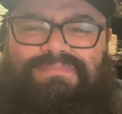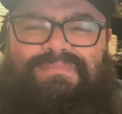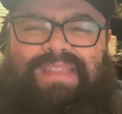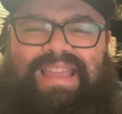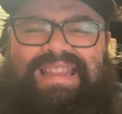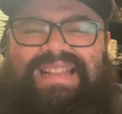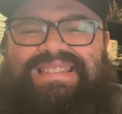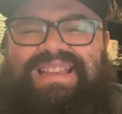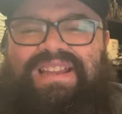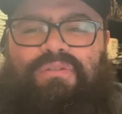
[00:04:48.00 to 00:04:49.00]
And that's
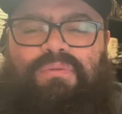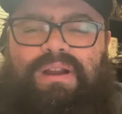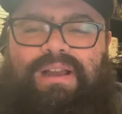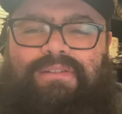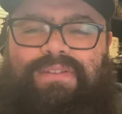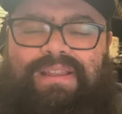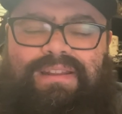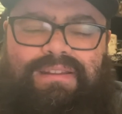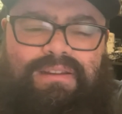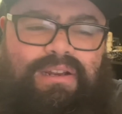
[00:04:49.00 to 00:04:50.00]
kind of rough. And
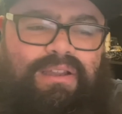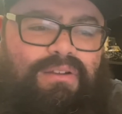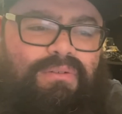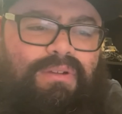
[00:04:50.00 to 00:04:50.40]
then, you know,